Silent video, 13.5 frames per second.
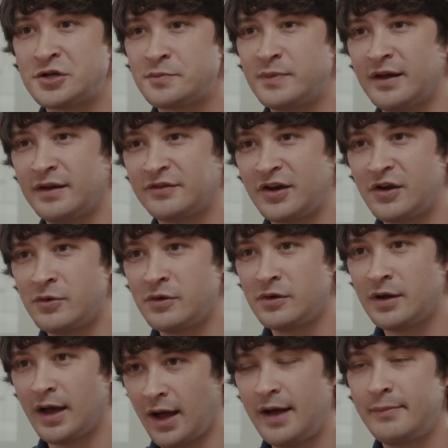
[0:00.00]
because
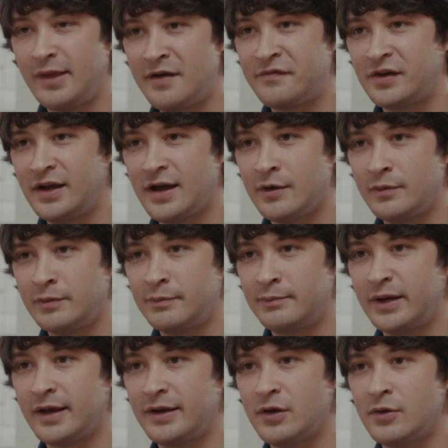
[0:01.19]
I'm laughing now,
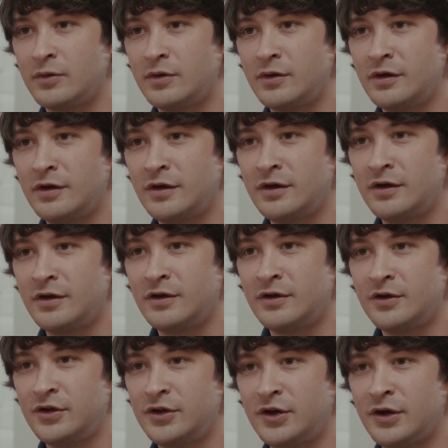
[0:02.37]
but I don't,
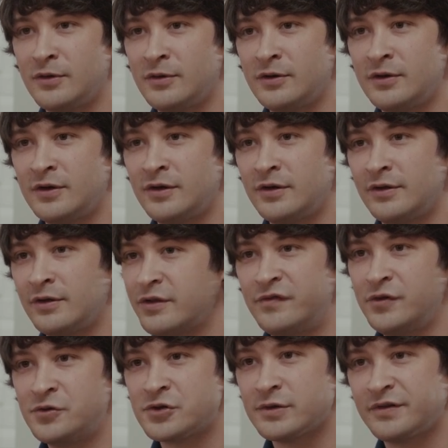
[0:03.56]
you know, the
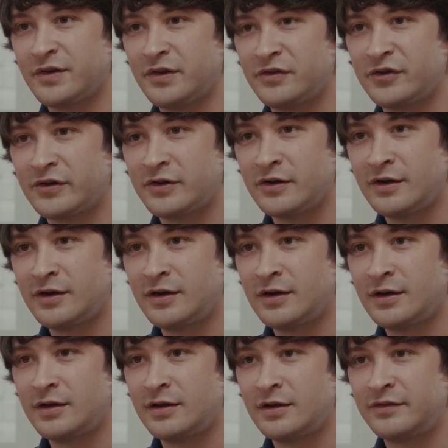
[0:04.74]
future is uncertain
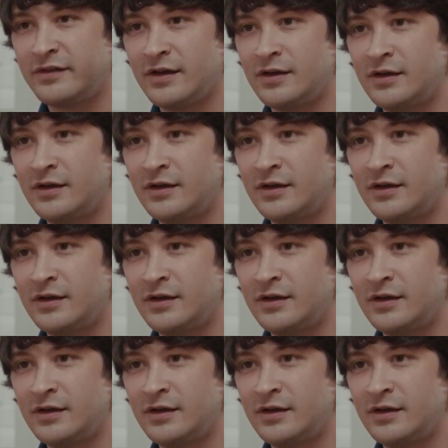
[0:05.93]
still.